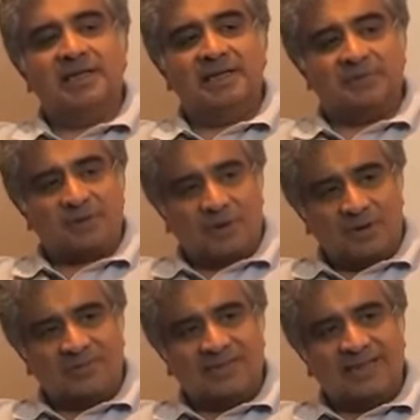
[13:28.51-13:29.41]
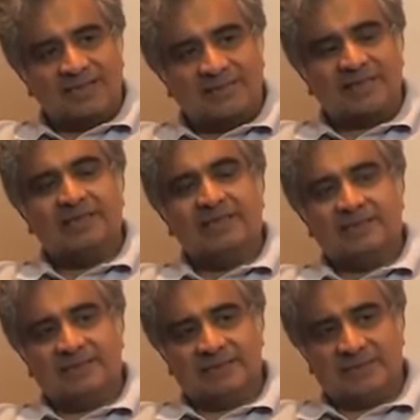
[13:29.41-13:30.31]
he would call for the elevator.
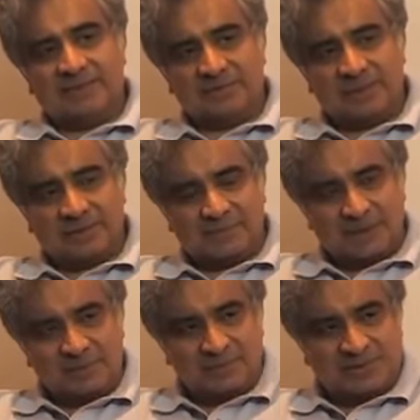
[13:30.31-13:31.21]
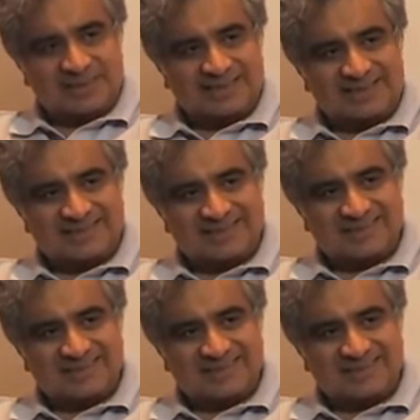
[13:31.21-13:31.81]
He would come down with us.